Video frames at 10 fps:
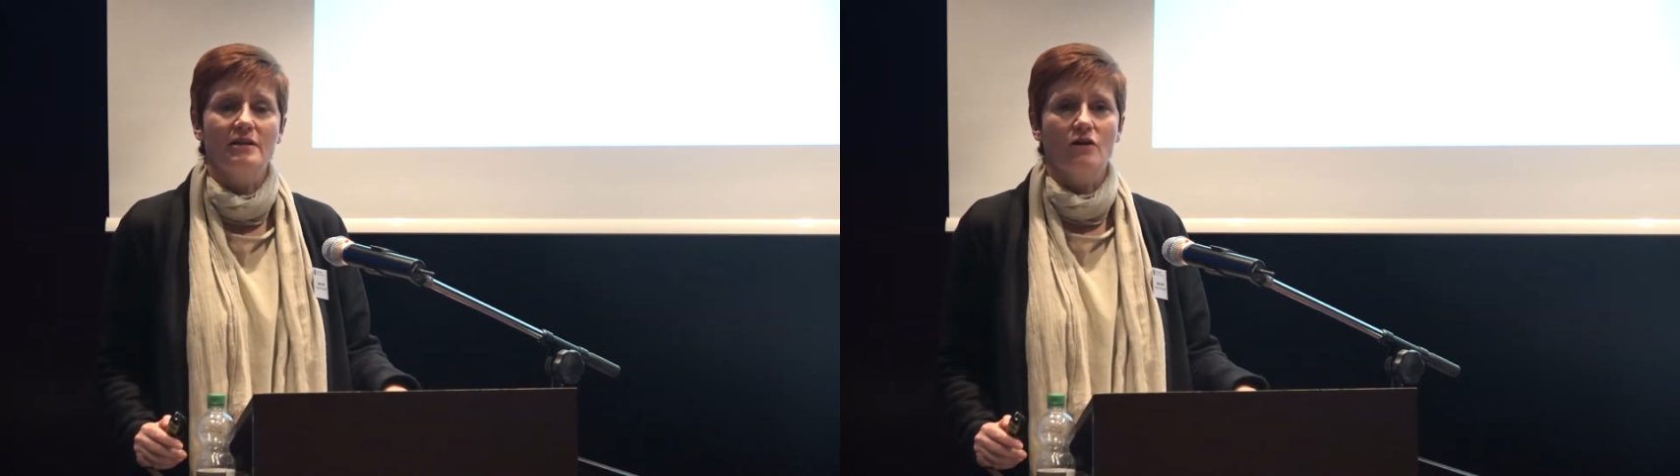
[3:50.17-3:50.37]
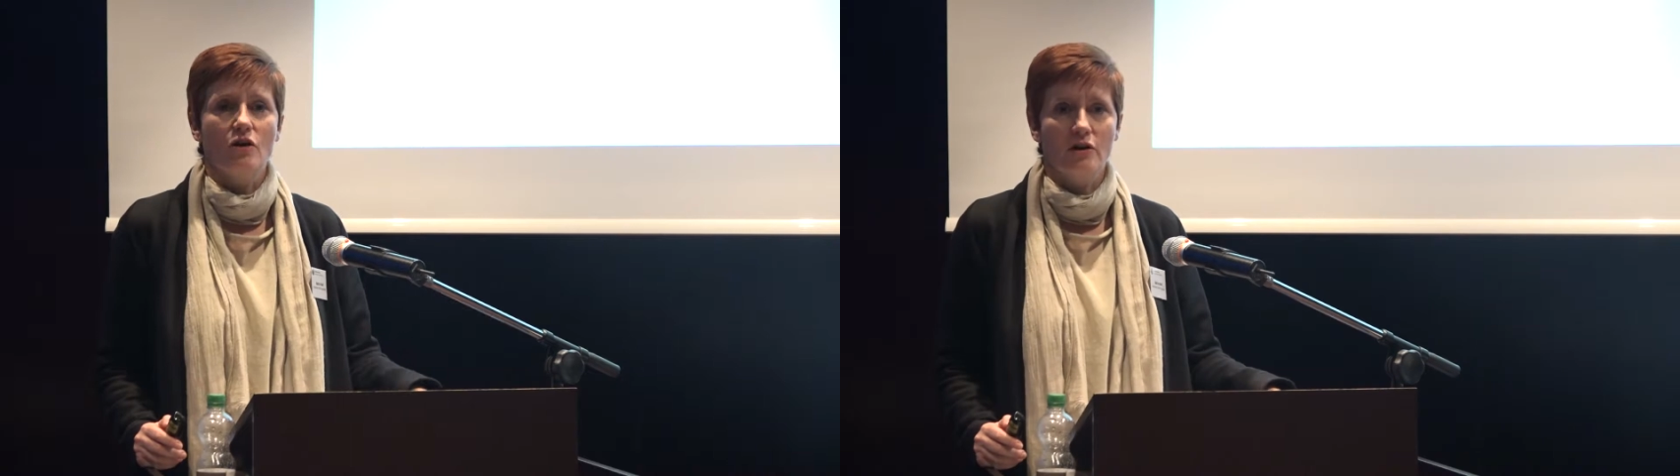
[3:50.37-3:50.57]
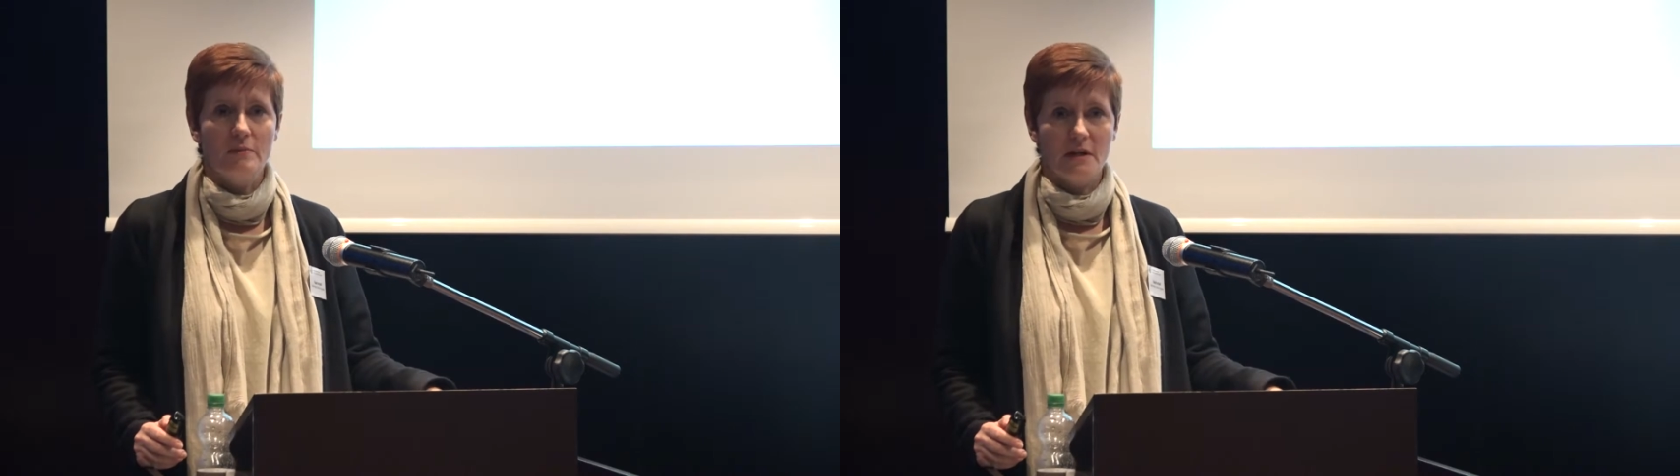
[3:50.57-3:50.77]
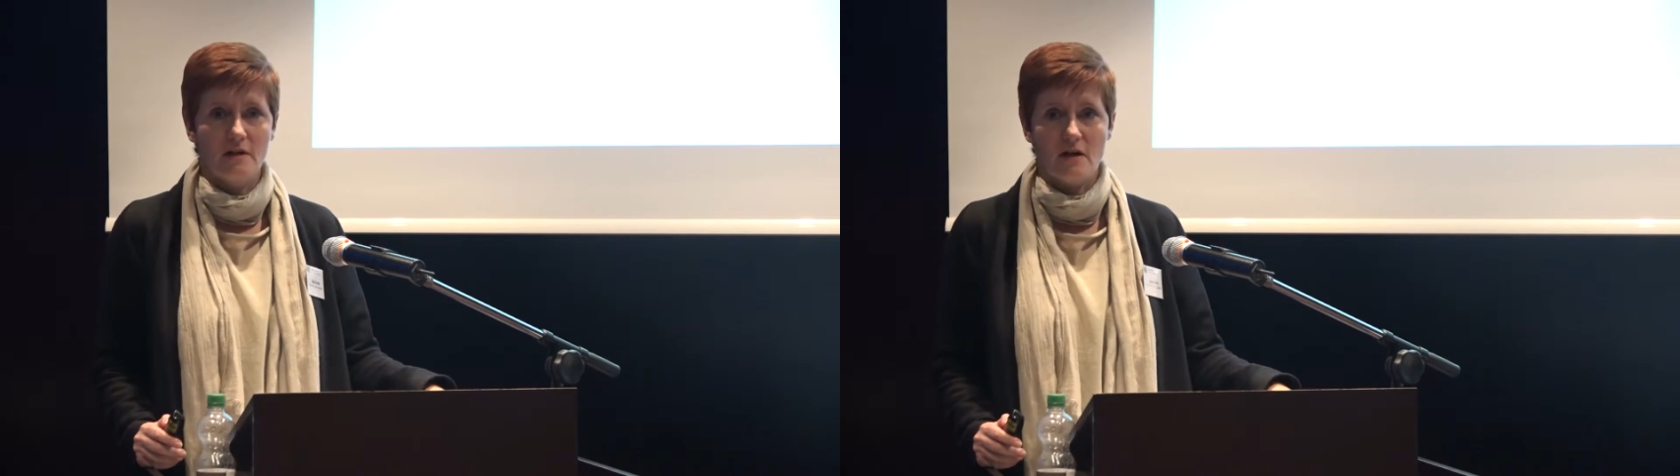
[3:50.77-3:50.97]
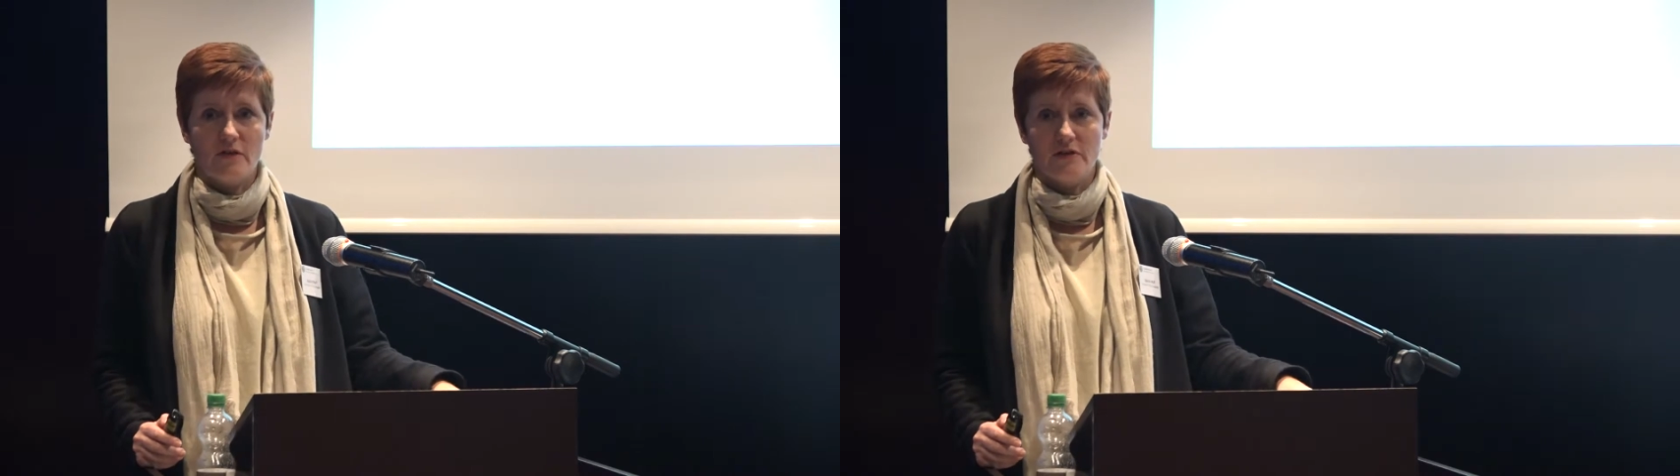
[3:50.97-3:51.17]
economy, and
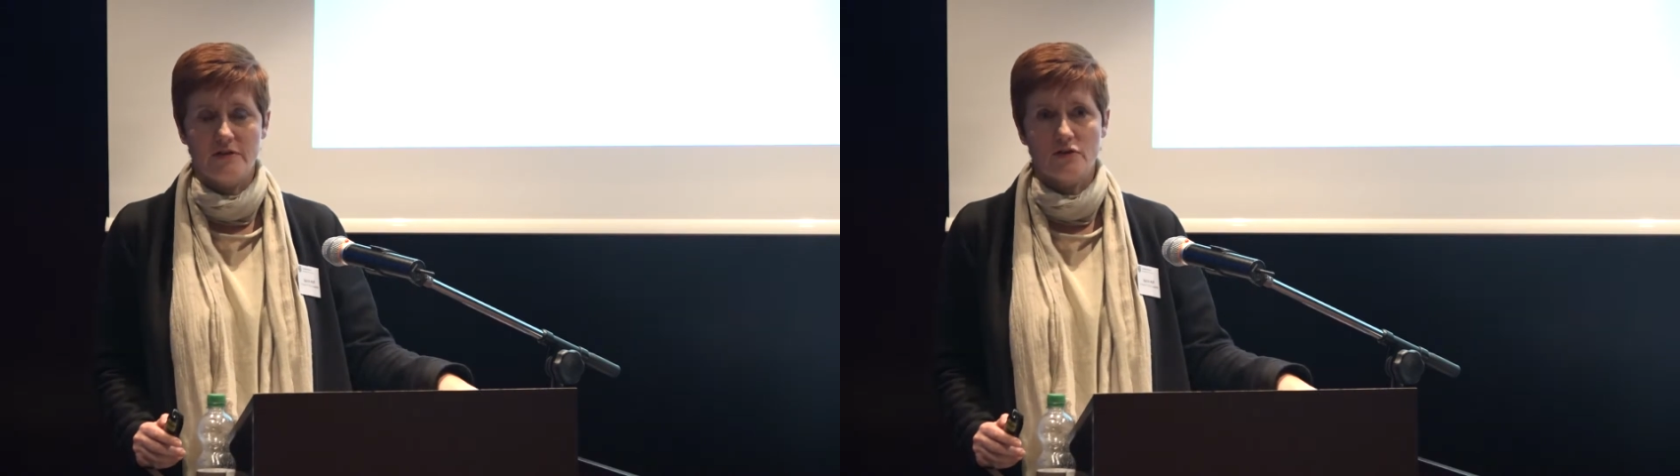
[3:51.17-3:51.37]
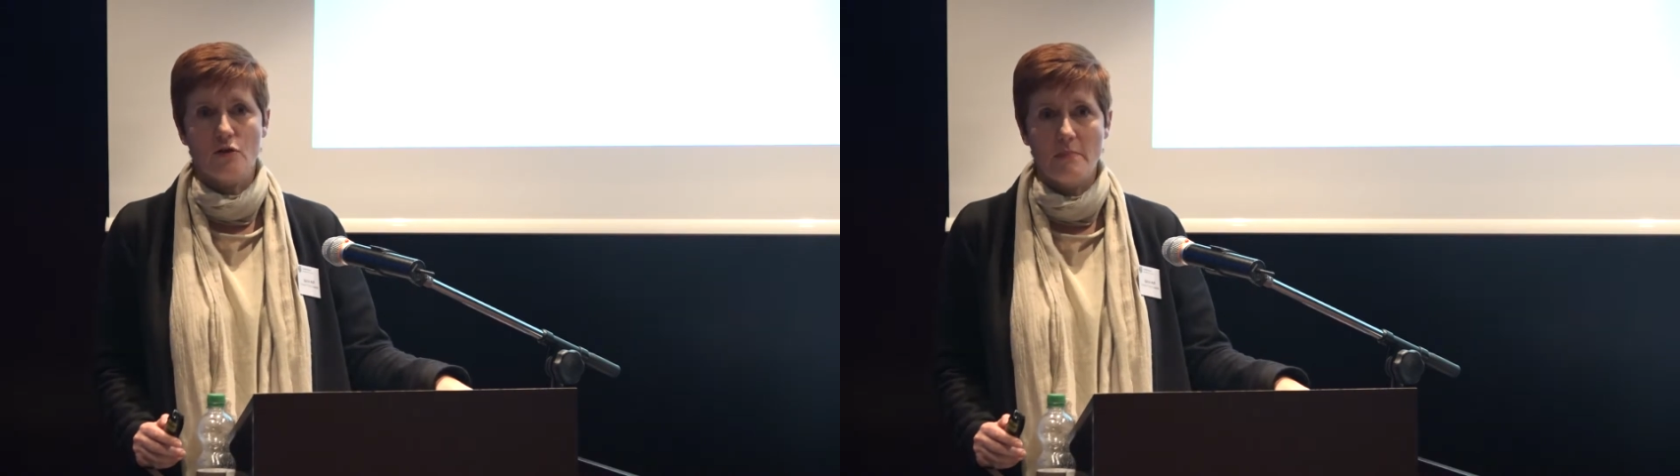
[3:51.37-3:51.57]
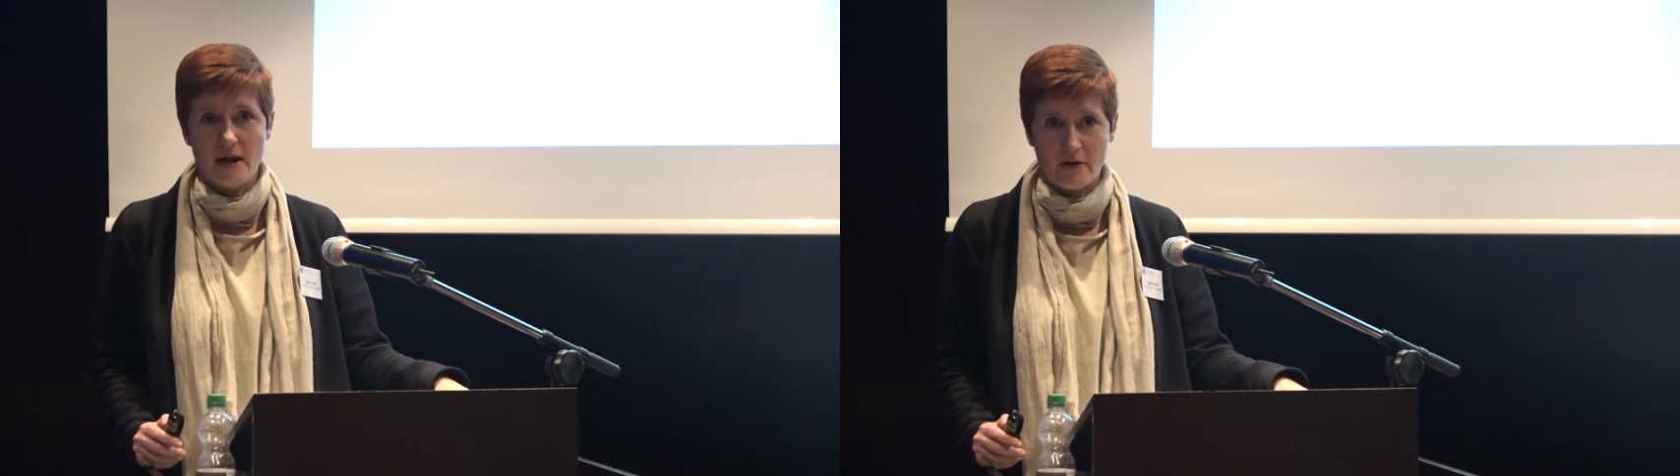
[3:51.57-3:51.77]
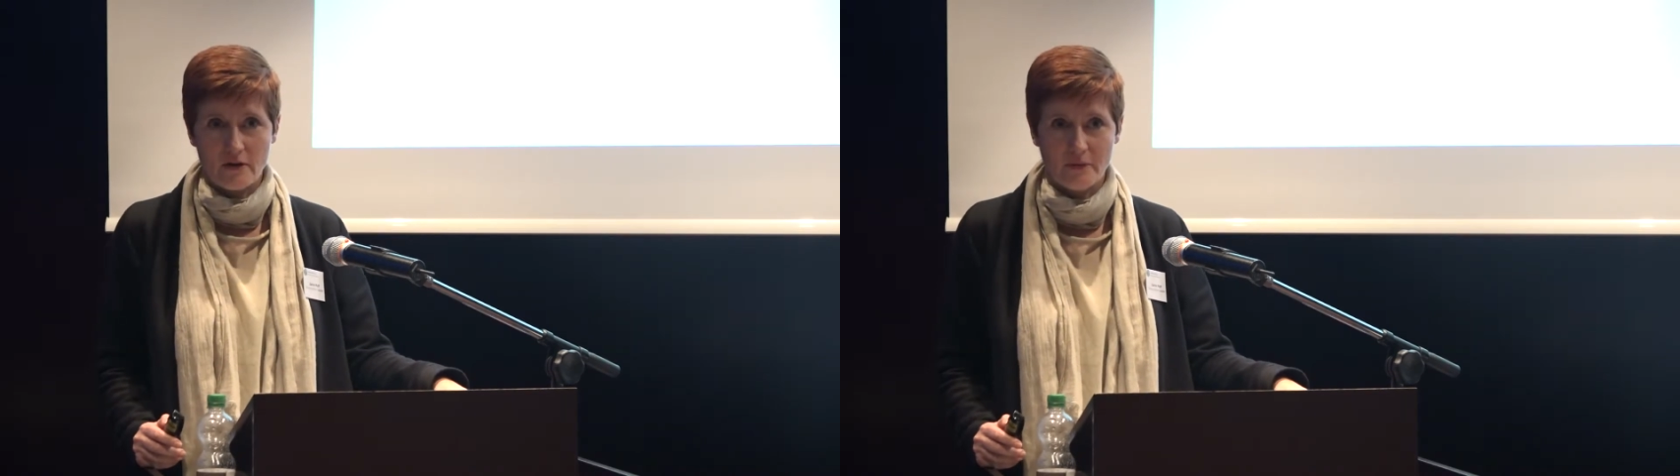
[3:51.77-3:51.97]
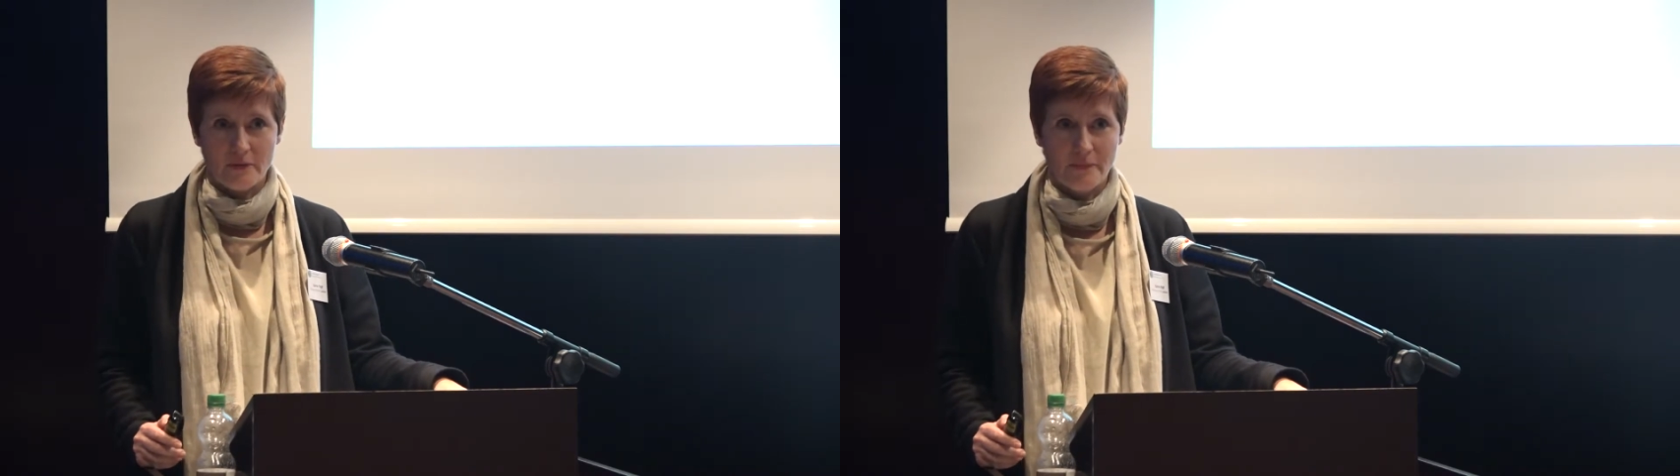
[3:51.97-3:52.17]
governance
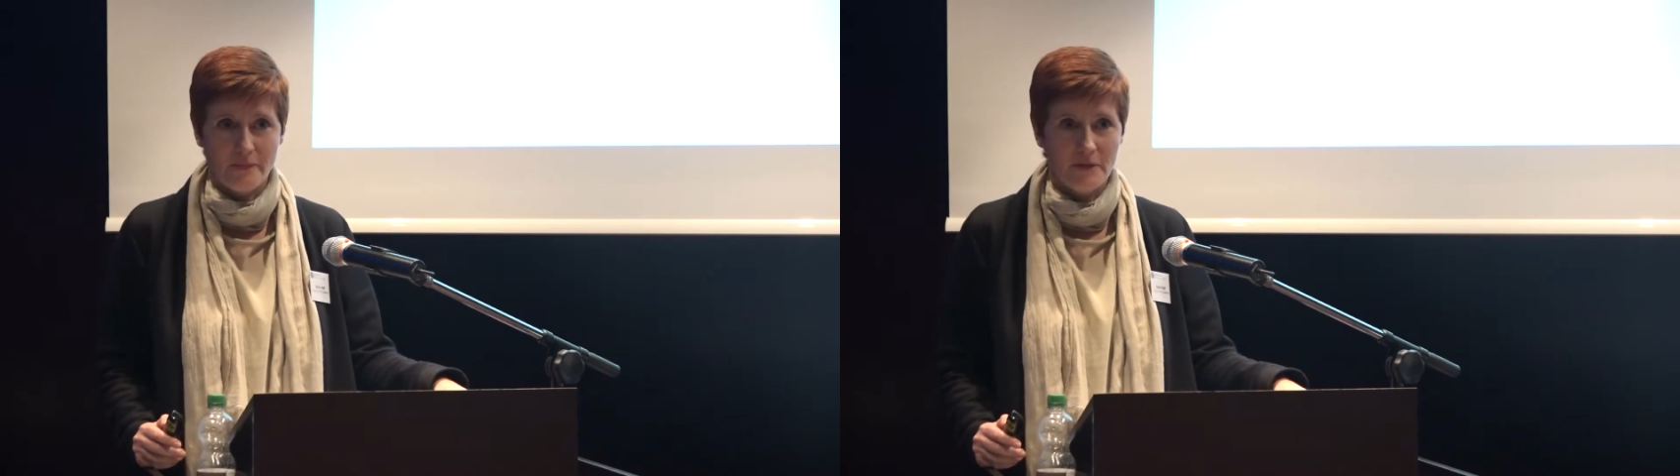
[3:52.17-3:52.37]
comparable.